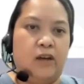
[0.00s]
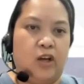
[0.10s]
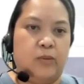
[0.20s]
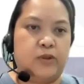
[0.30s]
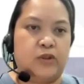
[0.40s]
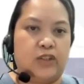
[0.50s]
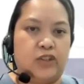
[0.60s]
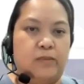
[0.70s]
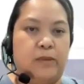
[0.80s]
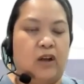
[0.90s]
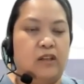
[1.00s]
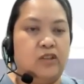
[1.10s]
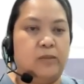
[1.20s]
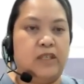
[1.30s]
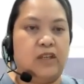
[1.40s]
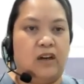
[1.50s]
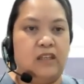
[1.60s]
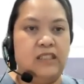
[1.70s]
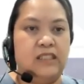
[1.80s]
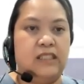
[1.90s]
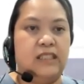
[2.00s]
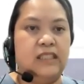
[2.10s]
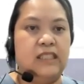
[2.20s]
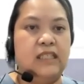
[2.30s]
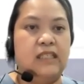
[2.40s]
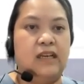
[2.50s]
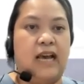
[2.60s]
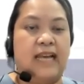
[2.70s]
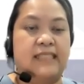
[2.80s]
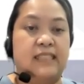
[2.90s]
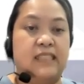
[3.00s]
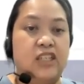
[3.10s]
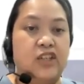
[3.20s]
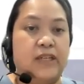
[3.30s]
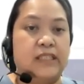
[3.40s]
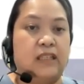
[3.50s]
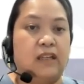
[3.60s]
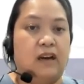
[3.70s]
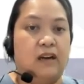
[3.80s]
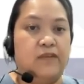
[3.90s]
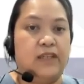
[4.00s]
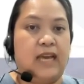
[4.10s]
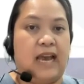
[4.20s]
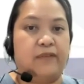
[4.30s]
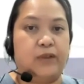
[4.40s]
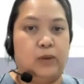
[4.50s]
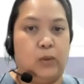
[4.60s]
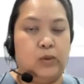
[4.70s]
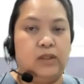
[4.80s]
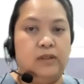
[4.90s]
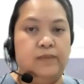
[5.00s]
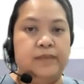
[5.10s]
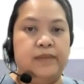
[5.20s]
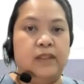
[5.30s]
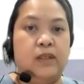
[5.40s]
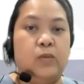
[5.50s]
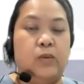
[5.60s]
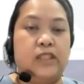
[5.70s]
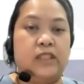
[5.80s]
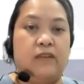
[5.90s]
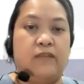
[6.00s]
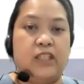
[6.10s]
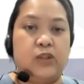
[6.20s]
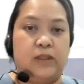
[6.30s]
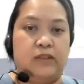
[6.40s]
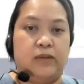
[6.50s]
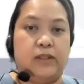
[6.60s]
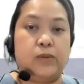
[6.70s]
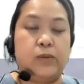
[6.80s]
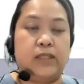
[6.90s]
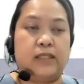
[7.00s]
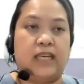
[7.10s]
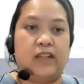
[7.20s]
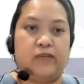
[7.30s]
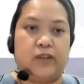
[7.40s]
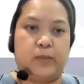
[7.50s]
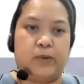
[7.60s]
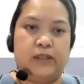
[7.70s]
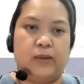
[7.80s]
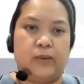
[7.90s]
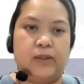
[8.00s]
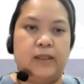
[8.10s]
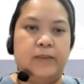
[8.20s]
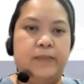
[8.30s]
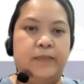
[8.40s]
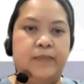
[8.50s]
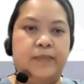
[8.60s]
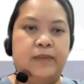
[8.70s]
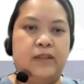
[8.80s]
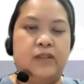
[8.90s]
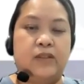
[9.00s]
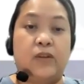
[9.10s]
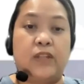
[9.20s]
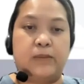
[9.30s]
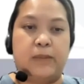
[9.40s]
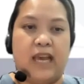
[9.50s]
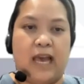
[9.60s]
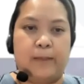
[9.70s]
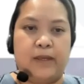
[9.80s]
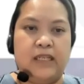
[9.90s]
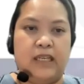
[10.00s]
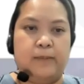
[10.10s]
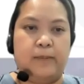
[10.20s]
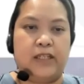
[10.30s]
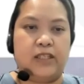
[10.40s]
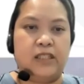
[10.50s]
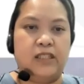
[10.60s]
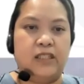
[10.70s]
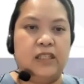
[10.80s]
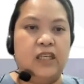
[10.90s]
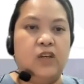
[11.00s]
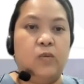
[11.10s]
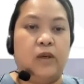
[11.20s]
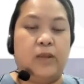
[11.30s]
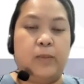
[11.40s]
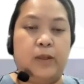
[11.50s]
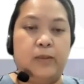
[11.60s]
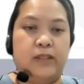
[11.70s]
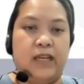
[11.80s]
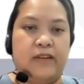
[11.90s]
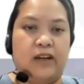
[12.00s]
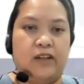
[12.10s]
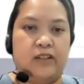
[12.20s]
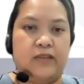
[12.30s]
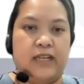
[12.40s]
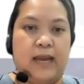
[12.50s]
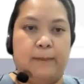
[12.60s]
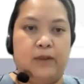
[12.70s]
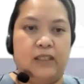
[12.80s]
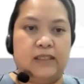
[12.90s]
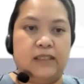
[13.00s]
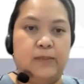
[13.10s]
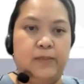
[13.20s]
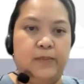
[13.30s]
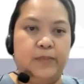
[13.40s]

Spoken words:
Obstruction may also be caused as an increase in the RV afterload, which eventually reduces LV preload. So this may happen in patients with pulmonary artery embolism,